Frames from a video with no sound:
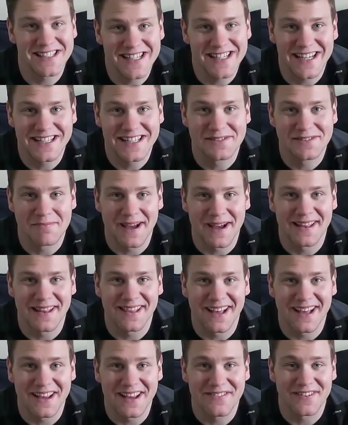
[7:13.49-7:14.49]
change my
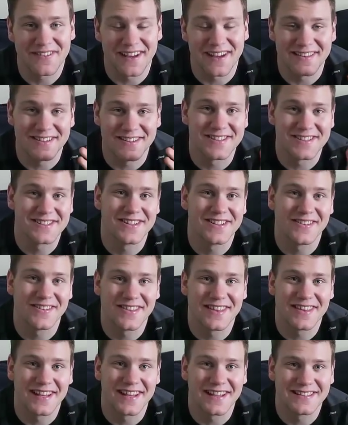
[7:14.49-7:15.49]
life, and there's still
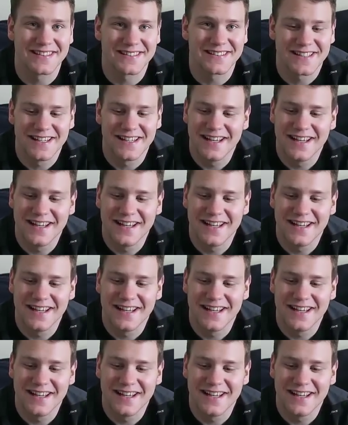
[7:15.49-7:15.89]
things